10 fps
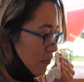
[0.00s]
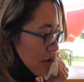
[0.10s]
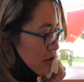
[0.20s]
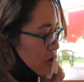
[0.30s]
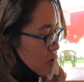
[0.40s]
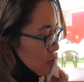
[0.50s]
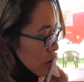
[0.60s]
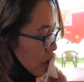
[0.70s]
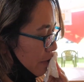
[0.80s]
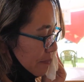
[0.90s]
That's a good
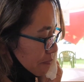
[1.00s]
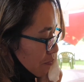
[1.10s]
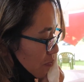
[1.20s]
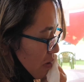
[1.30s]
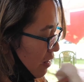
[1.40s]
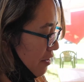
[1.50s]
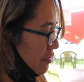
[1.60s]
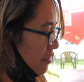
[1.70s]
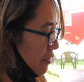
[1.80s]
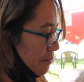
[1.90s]
tortilla. That is
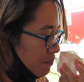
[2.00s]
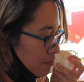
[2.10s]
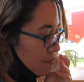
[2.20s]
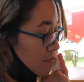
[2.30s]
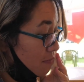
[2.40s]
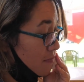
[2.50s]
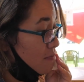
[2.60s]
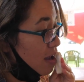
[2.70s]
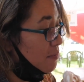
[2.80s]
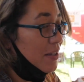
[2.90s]
a good.
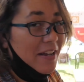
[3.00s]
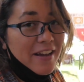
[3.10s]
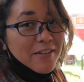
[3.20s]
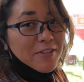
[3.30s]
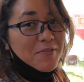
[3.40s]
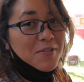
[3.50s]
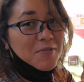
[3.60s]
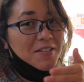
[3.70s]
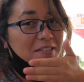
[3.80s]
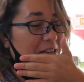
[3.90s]
I'm like, I don't even know what
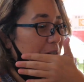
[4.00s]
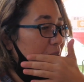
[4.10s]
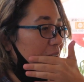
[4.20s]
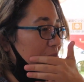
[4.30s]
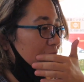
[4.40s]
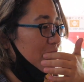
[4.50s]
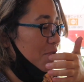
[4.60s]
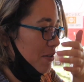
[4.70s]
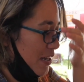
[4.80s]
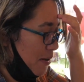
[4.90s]
to say. I'm actually
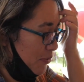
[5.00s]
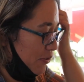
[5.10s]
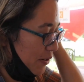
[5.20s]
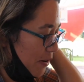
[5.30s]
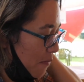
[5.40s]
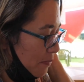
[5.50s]
really happy right now.